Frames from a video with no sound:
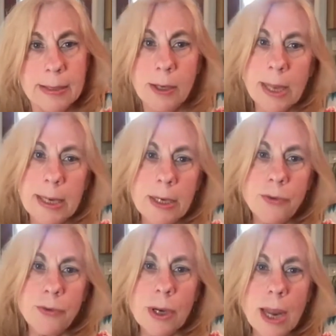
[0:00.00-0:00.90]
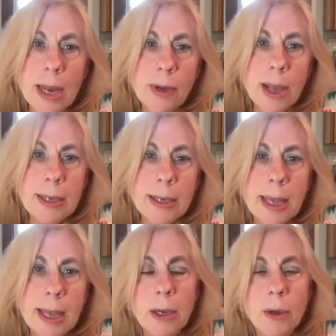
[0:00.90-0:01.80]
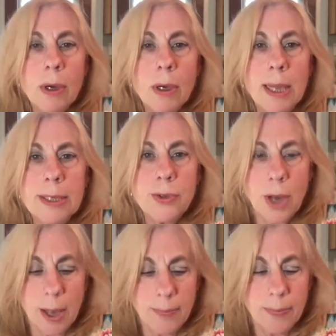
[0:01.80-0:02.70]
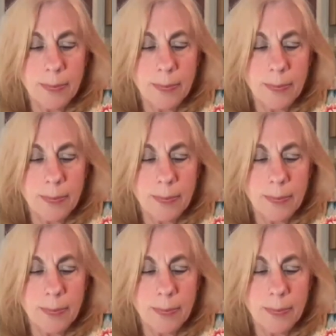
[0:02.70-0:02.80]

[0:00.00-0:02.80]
So can nitric oxide lower cholesterol?